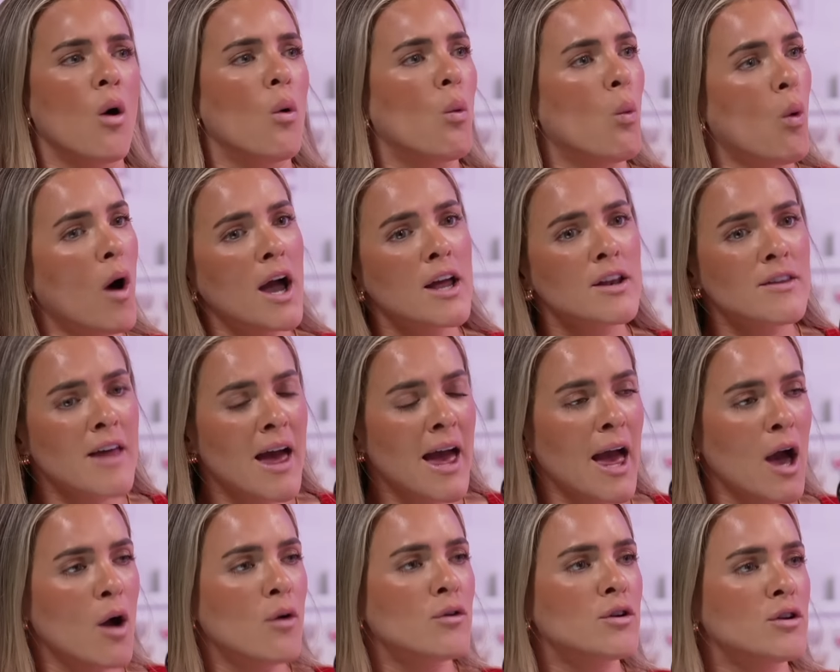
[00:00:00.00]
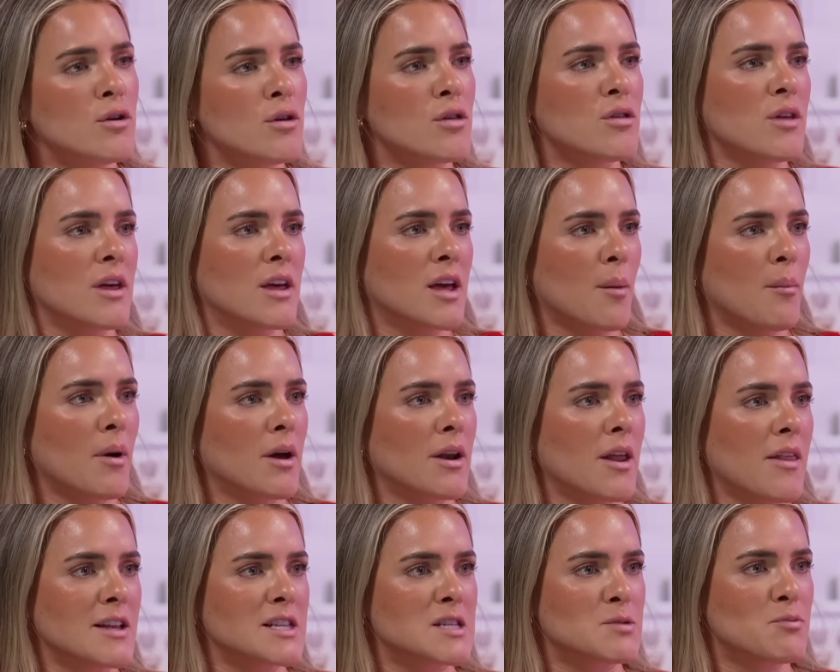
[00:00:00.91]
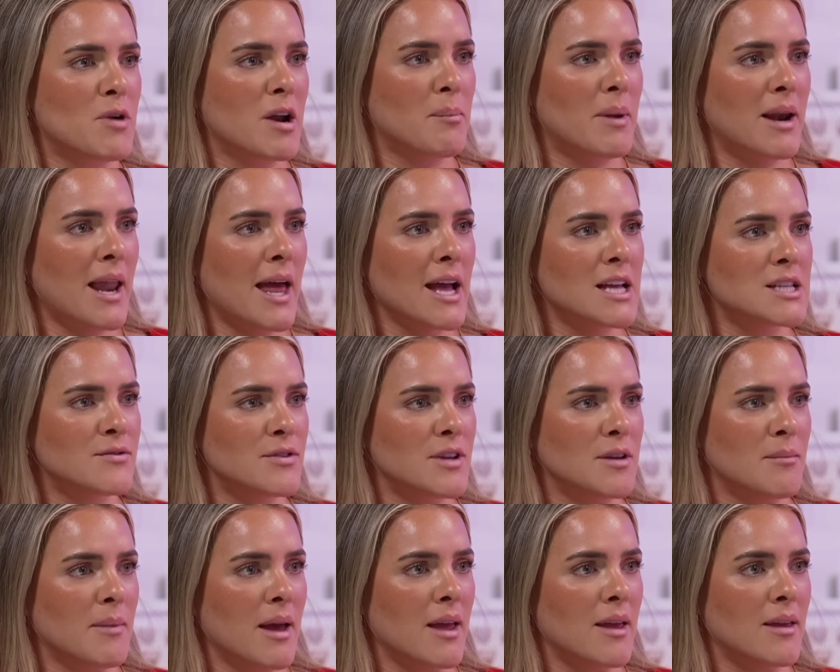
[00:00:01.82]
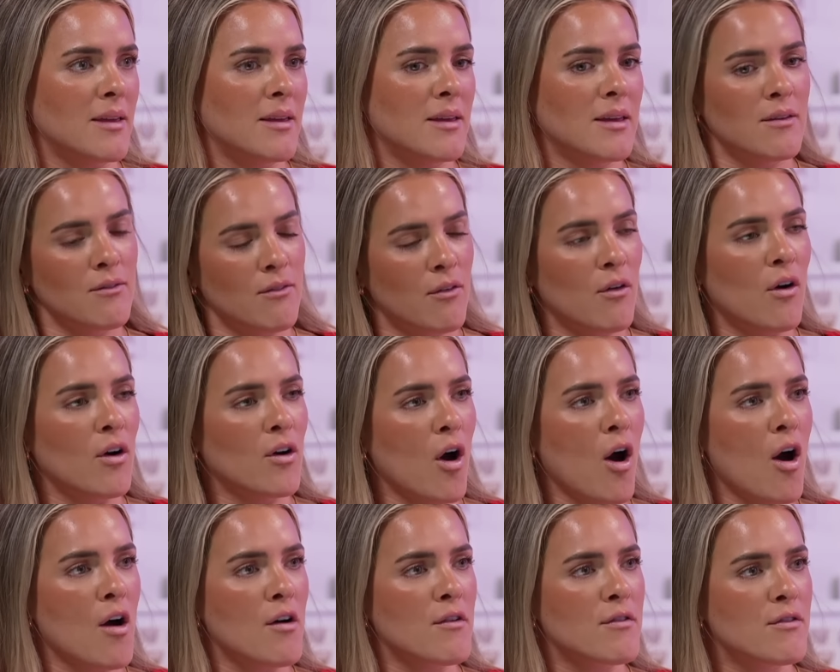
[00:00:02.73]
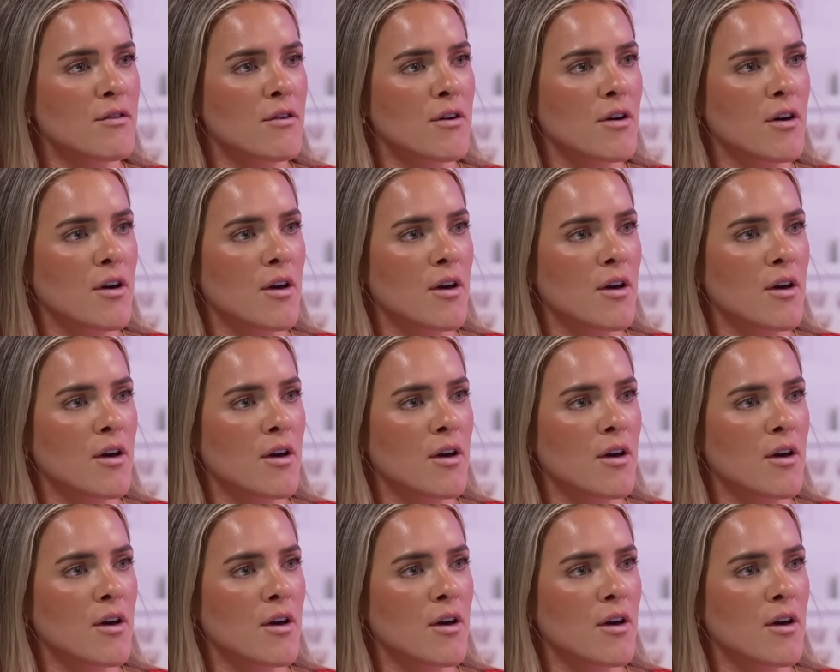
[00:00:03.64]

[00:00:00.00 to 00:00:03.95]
Why the hell do you think I'm going to then spread my legs for you, mate? You can fuck off.